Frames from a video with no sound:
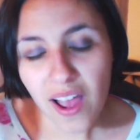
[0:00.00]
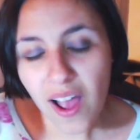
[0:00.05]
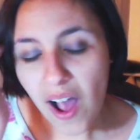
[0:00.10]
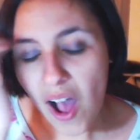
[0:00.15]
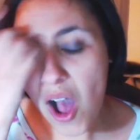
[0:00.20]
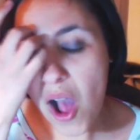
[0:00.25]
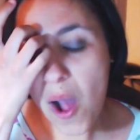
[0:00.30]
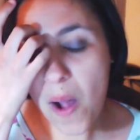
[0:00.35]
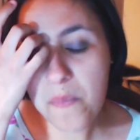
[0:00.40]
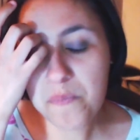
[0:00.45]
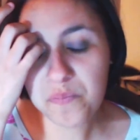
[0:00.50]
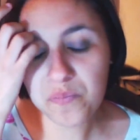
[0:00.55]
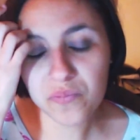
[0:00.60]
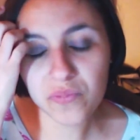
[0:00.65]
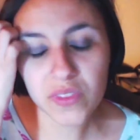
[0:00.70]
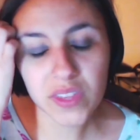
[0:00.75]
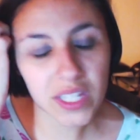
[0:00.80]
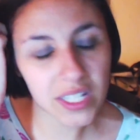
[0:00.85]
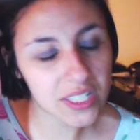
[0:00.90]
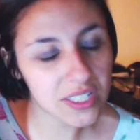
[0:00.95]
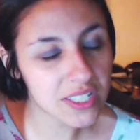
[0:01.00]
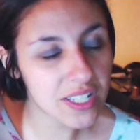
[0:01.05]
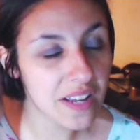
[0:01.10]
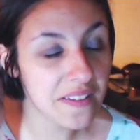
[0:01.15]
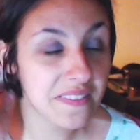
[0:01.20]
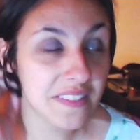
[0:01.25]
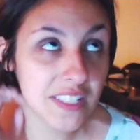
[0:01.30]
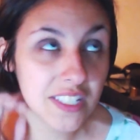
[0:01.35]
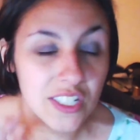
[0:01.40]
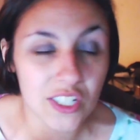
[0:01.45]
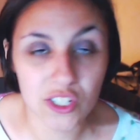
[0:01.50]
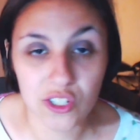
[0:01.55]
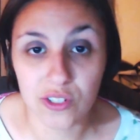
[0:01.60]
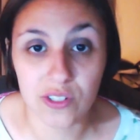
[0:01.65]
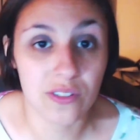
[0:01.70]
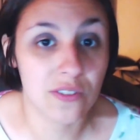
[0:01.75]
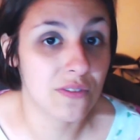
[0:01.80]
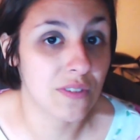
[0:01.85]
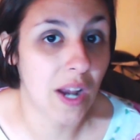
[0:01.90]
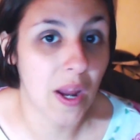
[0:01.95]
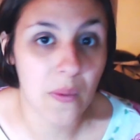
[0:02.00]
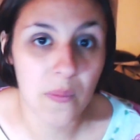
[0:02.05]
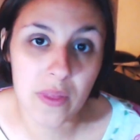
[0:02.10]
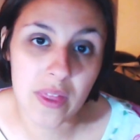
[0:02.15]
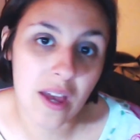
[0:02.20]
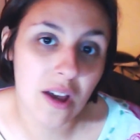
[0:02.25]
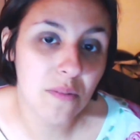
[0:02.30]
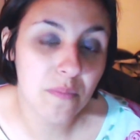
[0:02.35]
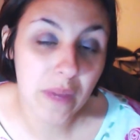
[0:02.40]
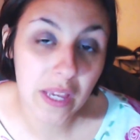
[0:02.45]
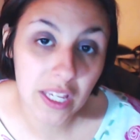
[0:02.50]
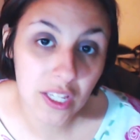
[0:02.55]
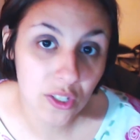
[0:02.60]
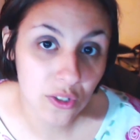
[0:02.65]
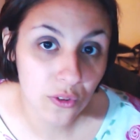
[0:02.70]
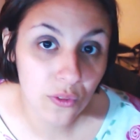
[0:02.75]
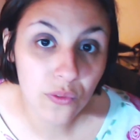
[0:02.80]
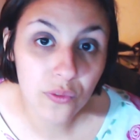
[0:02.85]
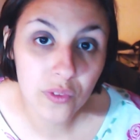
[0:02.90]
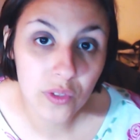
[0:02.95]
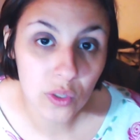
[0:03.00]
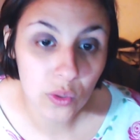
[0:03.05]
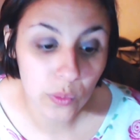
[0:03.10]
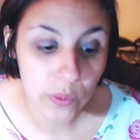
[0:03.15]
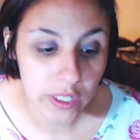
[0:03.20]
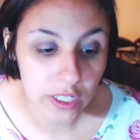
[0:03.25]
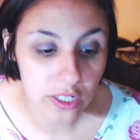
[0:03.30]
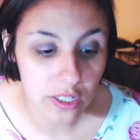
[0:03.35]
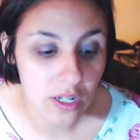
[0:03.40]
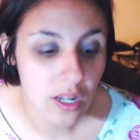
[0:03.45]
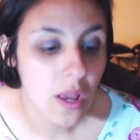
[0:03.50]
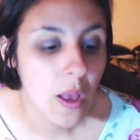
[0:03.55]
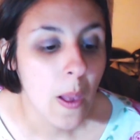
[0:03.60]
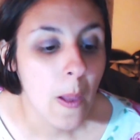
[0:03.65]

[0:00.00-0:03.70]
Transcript: They are definitely going to treat you right without making you feel weird.